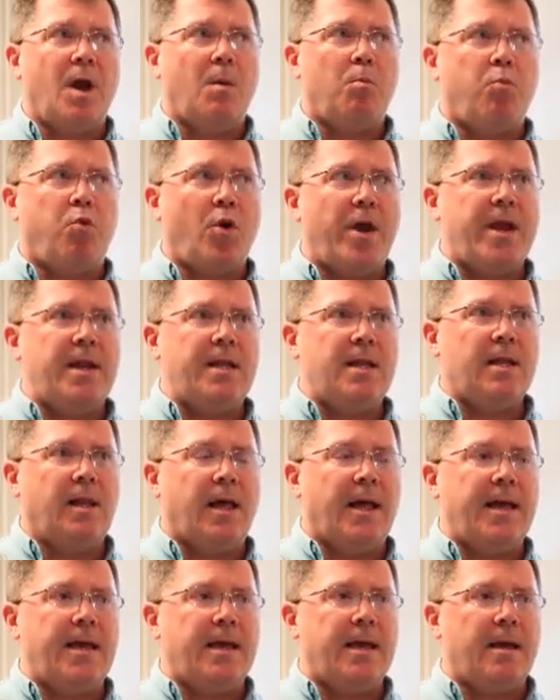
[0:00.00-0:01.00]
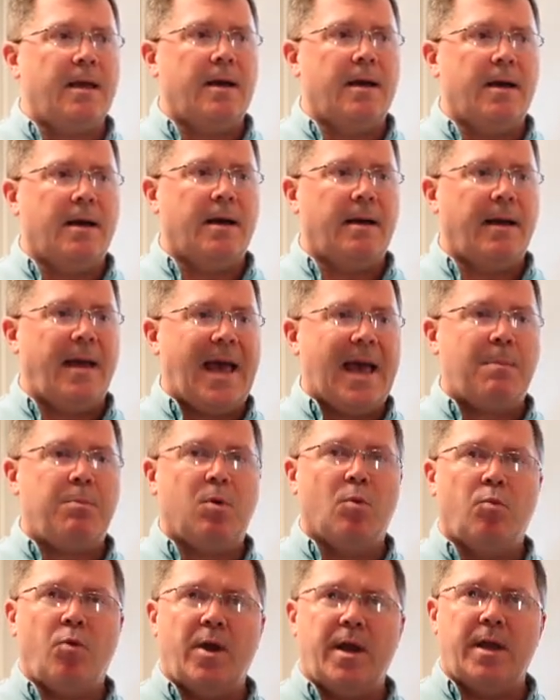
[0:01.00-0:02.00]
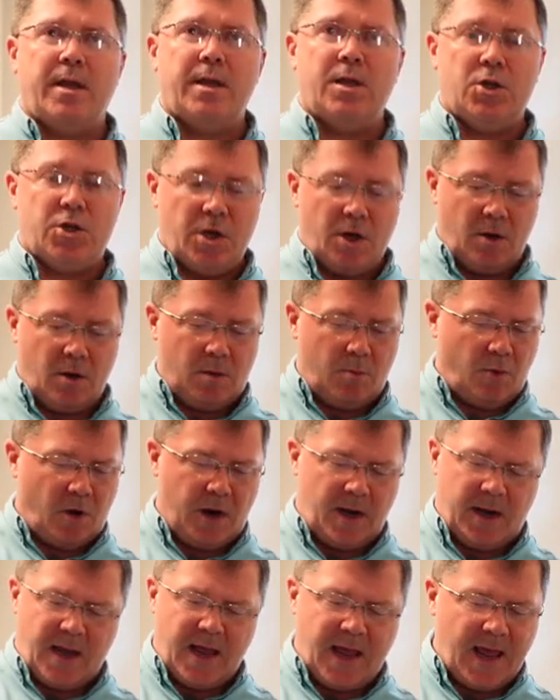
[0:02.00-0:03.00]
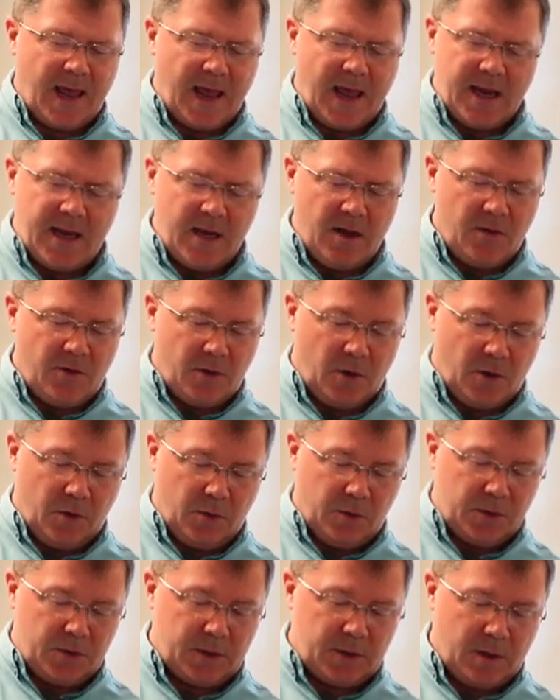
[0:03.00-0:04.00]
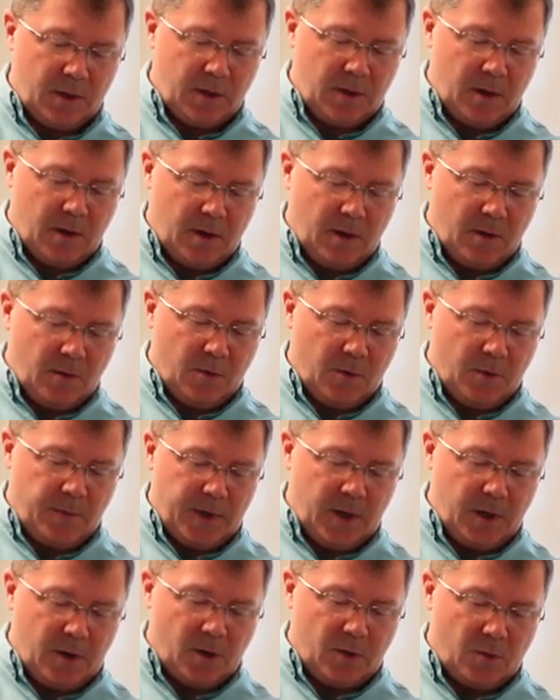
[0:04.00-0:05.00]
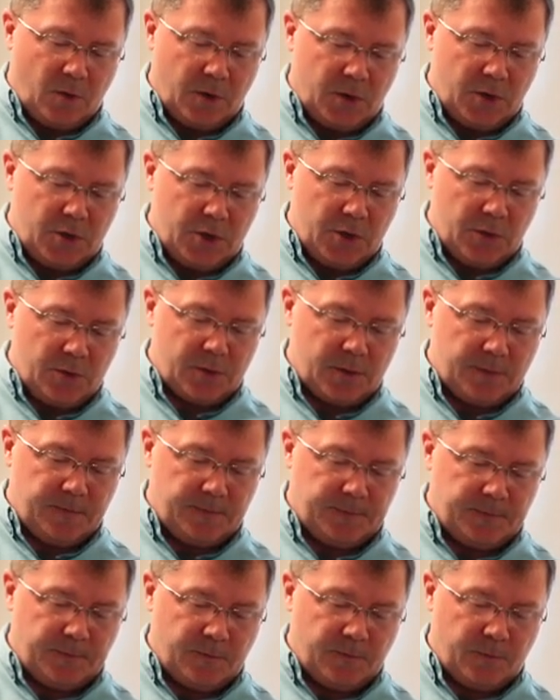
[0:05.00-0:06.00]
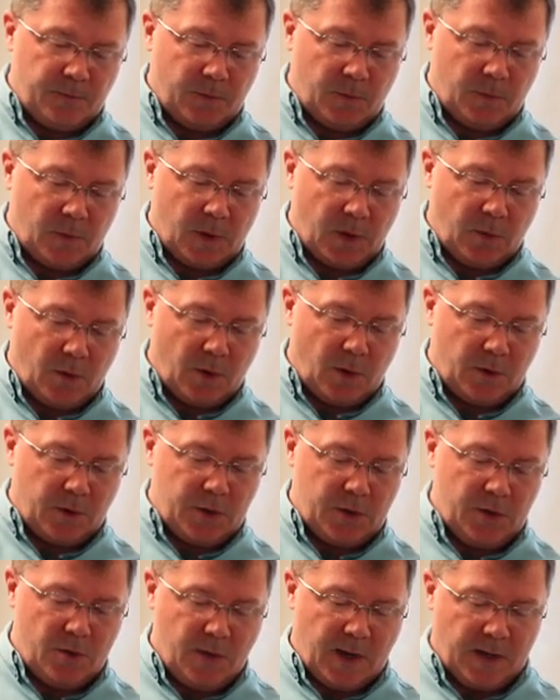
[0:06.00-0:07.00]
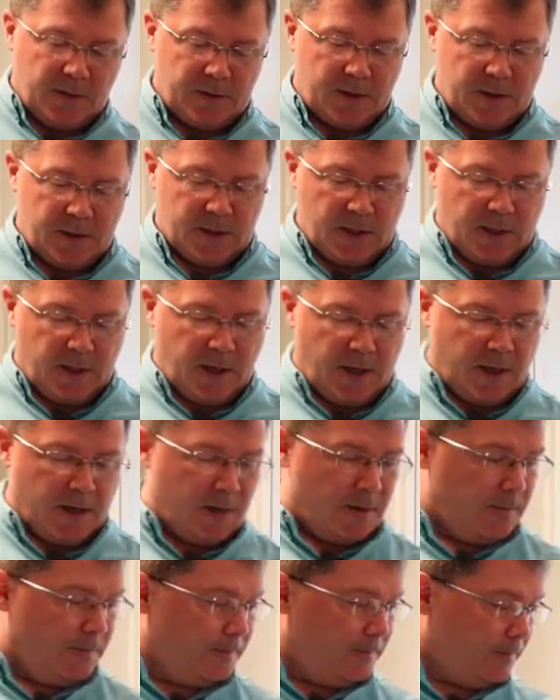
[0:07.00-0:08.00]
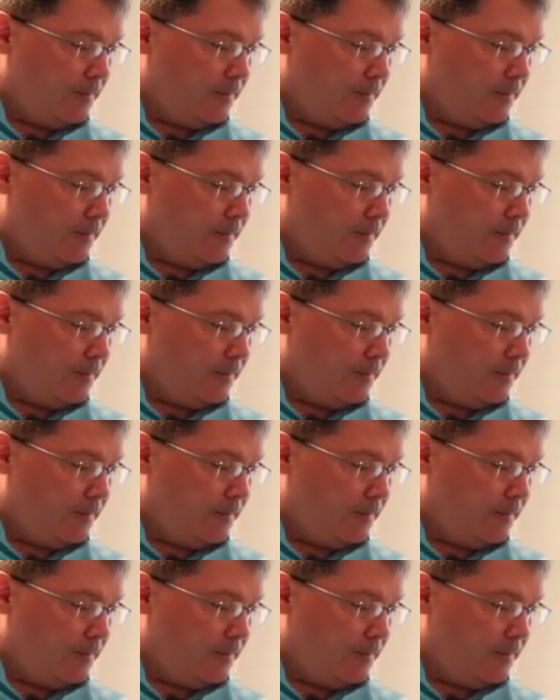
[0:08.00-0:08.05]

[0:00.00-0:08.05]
brandy like apple brandy, cherry brandy. Any of those would be a good one to choose. We're going 2 ounces in there.